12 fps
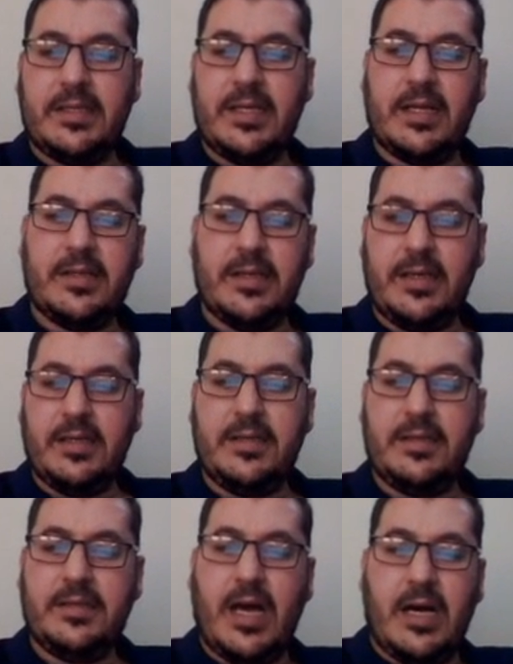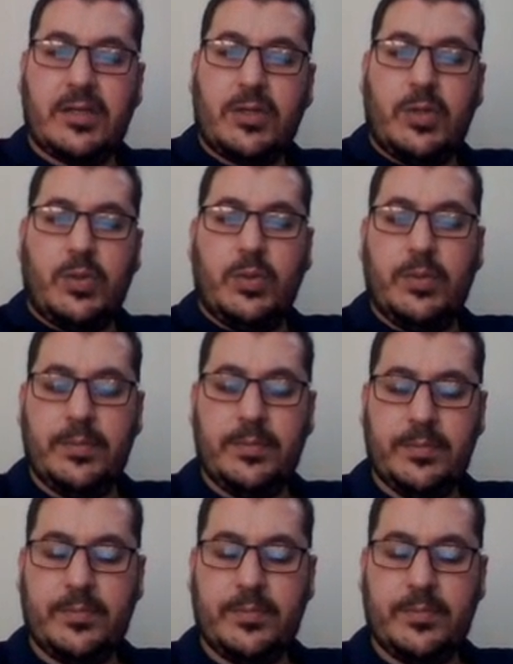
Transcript: in dark room,